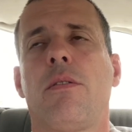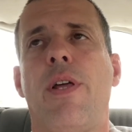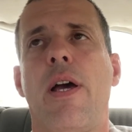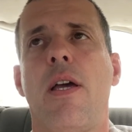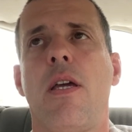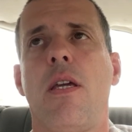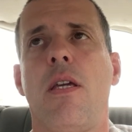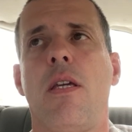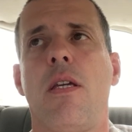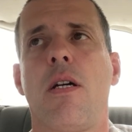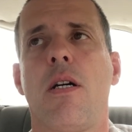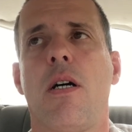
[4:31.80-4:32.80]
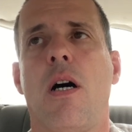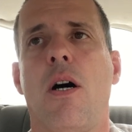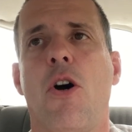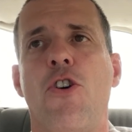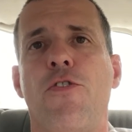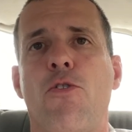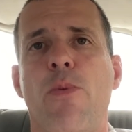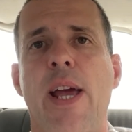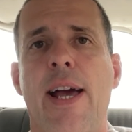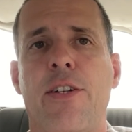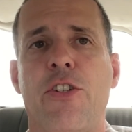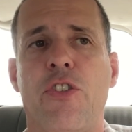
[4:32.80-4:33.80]
they
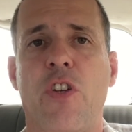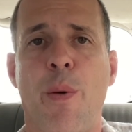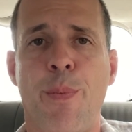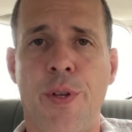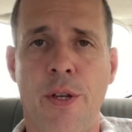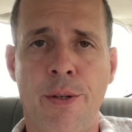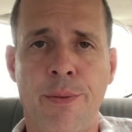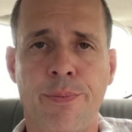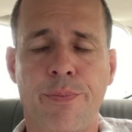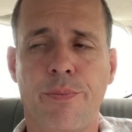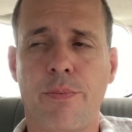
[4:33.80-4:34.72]
overreact to something,